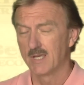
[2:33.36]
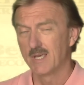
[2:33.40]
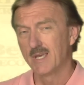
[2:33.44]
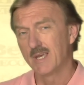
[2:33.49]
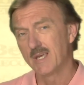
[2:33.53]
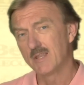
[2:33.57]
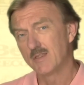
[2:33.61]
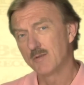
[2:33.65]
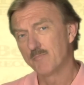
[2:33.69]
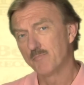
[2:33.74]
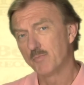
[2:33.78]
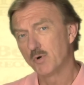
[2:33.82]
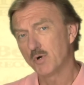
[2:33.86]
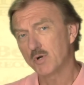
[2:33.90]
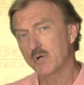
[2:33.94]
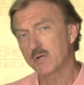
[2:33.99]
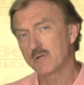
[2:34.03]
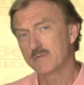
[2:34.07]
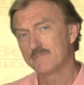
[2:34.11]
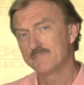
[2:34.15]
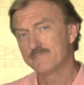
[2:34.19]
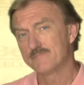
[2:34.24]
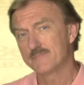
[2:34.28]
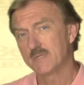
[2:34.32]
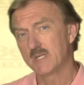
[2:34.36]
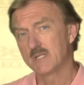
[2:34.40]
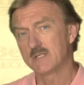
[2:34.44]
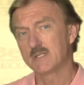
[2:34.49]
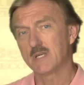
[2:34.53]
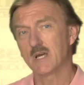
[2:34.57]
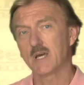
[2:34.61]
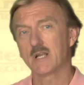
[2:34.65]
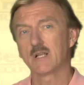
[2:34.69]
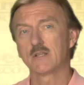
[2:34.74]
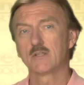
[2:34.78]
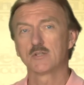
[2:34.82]
In the book
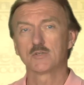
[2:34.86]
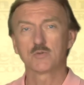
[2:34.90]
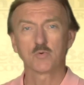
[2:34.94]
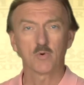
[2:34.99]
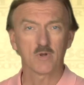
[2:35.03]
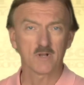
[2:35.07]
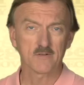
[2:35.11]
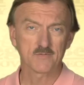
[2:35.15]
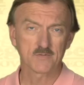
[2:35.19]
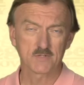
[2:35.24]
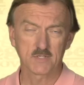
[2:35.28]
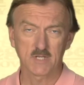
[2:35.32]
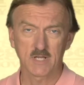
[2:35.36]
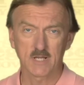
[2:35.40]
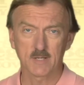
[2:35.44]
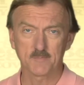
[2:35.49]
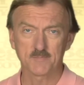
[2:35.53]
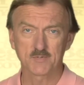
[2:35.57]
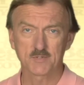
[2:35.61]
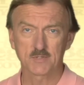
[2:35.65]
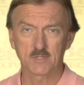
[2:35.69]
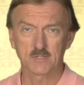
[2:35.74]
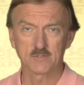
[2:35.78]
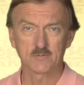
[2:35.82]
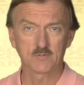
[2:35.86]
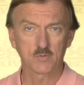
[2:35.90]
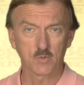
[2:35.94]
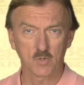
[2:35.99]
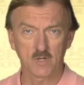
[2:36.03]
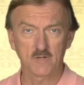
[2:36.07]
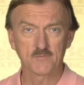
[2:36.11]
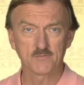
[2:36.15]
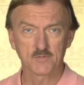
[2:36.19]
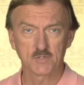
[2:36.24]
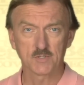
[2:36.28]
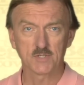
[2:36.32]
entitled The 12 Steps and
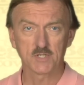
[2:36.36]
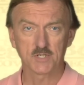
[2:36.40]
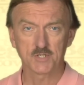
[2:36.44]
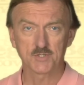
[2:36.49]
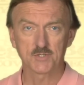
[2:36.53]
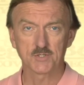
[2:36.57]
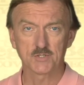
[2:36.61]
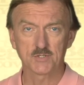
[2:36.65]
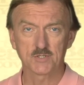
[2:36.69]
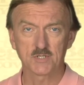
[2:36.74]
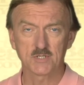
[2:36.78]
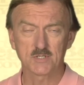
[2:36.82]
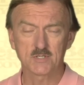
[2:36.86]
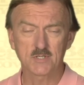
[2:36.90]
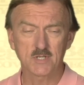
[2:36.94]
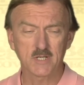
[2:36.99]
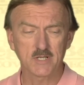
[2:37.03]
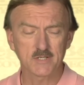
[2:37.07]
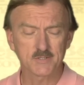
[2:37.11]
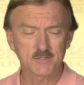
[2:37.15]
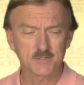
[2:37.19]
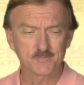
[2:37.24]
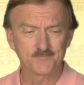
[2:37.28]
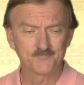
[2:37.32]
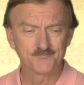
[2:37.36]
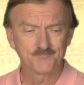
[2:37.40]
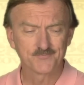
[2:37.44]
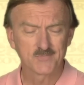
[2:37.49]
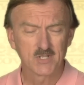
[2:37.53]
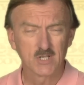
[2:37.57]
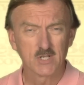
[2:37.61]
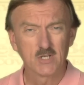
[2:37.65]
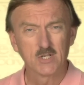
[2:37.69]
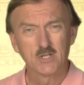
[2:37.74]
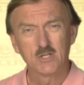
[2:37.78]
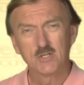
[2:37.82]
12 Traditions, it says,
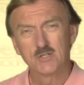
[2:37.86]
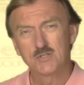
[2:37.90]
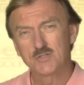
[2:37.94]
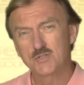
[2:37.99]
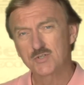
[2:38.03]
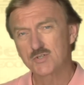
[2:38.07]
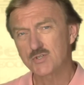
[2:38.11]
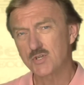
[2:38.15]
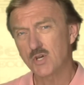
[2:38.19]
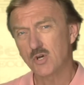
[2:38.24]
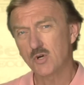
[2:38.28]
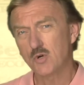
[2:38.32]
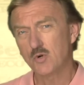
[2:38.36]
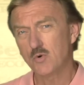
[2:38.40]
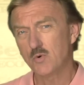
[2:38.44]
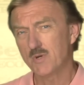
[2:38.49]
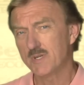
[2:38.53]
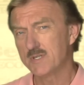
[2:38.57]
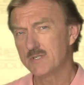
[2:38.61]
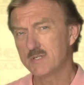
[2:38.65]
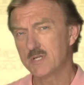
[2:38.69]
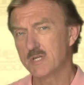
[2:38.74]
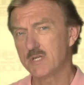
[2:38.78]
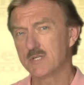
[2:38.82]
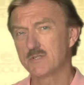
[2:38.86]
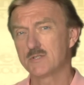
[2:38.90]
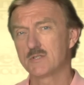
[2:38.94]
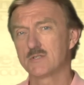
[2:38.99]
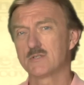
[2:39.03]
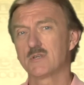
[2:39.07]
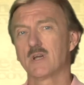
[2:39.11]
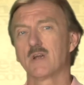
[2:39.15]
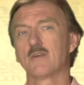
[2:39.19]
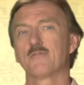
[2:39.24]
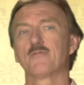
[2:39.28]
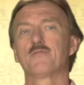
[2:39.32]
"So intense
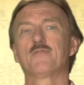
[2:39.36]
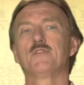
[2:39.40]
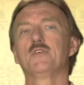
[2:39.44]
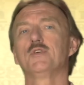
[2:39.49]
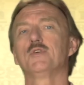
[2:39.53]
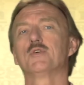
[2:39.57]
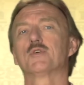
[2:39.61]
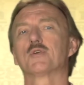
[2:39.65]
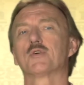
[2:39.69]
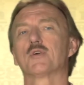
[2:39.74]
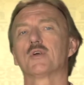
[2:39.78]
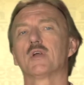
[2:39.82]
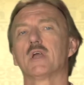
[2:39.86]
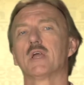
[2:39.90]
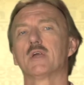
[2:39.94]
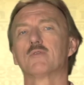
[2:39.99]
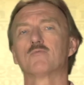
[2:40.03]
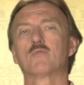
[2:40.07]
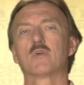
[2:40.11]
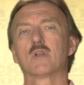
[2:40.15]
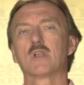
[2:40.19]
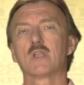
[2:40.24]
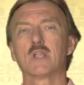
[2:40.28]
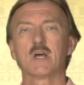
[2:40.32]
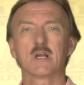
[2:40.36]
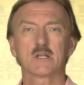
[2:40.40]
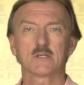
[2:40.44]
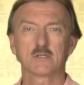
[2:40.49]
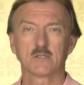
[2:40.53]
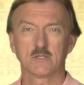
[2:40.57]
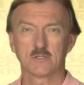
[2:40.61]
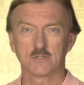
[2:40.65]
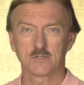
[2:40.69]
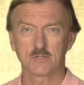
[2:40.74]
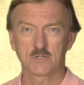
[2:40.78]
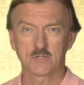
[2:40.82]
is our fear and
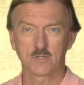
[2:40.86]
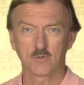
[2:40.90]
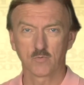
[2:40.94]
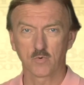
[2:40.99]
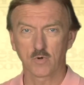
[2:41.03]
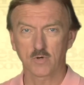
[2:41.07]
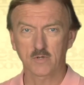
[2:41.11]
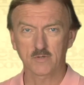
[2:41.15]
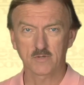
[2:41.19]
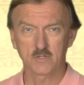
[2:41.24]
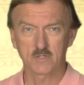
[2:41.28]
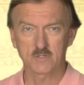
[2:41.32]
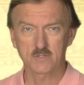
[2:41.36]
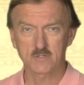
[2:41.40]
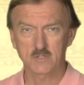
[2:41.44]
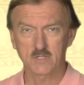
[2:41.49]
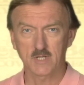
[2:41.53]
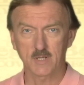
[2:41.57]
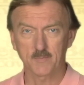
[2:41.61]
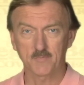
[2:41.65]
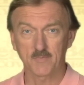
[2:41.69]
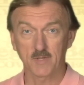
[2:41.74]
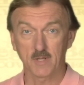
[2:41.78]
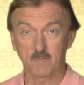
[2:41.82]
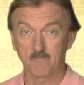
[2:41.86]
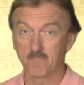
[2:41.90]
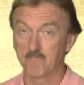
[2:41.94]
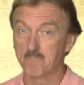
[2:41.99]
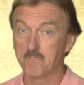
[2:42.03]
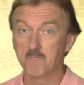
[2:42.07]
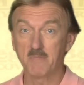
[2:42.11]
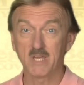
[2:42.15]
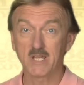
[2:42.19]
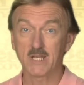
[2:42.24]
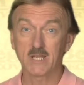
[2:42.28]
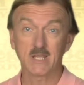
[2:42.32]
reluctance to work this step that
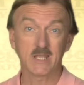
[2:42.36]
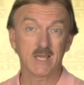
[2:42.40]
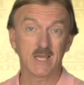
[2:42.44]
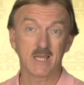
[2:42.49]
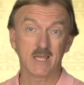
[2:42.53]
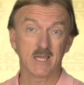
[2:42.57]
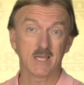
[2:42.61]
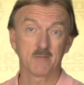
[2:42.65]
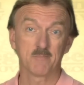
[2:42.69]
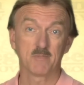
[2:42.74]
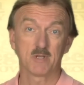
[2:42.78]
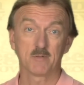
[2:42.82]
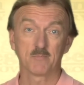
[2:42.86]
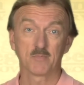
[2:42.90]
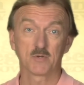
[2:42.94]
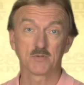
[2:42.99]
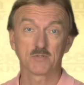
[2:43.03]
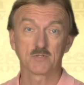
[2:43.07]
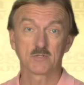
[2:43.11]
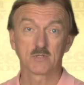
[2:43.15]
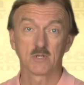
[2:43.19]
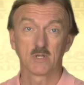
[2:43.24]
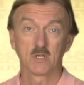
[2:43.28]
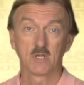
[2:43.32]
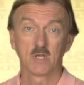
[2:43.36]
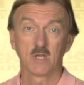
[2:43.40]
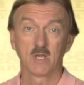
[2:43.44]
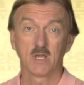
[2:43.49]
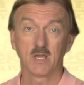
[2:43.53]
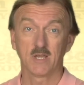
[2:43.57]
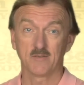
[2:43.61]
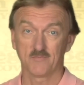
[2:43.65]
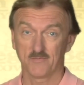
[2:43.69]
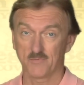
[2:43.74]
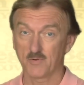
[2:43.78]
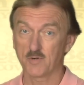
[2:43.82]
many AA members
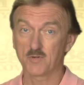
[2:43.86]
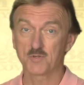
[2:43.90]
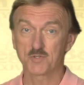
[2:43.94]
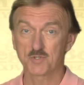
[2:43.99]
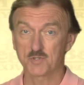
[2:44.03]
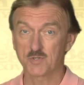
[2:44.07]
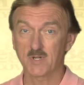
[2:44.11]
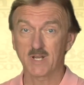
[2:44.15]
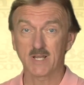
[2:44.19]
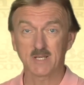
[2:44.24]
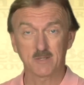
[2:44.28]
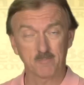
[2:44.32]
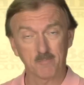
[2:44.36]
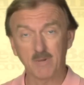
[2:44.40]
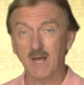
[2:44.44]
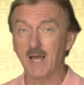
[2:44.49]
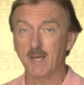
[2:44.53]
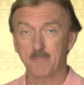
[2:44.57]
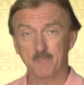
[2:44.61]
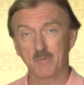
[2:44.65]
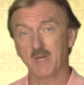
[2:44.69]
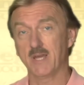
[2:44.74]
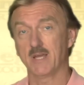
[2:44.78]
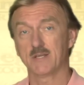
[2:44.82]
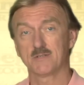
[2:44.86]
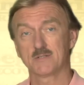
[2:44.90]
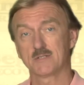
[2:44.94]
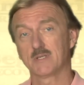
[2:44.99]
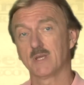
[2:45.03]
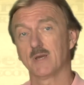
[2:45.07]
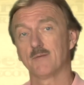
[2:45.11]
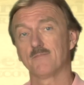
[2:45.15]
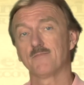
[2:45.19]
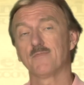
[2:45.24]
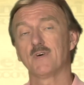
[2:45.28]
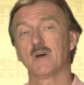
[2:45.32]
at first tried to bypass
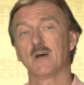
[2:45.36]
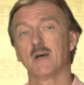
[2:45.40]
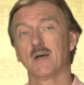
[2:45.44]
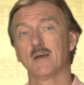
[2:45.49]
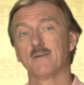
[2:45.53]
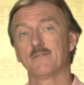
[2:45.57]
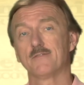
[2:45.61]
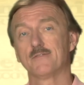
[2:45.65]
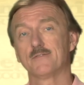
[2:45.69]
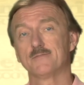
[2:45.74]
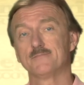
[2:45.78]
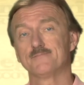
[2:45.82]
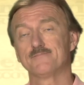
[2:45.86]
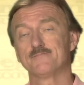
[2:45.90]
step 5.